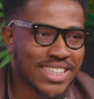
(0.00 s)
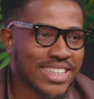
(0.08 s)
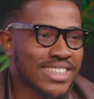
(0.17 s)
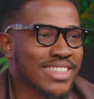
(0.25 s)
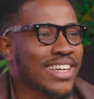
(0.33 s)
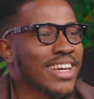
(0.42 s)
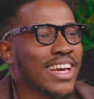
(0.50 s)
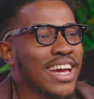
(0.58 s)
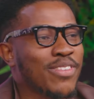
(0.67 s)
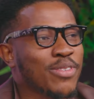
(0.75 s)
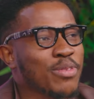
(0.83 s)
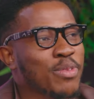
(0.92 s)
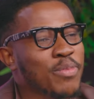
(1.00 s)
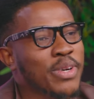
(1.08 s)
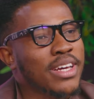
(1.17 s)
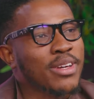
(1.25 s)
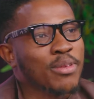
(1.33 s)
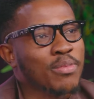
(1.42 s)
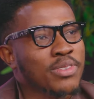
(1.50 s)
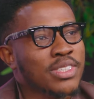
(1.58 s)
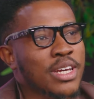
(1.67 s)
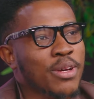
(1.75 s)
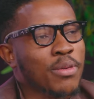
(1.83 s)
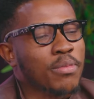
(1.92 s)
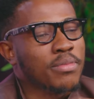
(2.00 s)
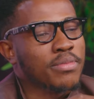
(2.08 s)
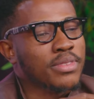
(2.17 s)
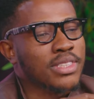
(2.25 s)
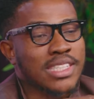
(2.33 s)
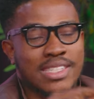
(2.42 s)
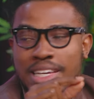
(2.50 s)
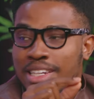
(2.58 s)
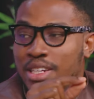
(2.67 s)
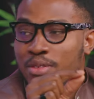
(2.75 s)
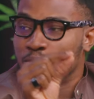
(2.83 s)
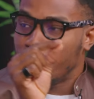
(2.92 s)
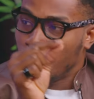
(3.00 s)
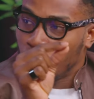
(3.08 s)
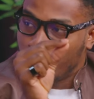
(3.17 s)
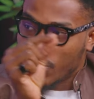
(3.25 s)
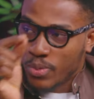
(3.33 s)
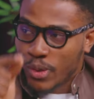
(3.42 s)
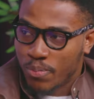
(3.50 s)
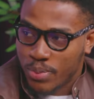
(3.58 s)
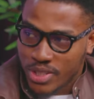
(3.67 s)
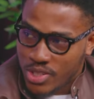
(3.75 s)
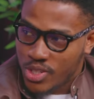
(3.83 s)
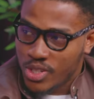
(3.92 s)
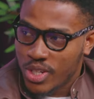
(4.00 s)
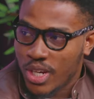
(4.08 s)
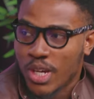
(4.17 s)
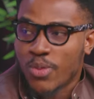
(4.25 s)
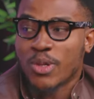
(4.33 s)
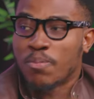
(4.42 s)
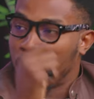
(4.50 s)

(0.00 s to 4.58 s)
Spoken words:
And I even remember designing a full football pitch with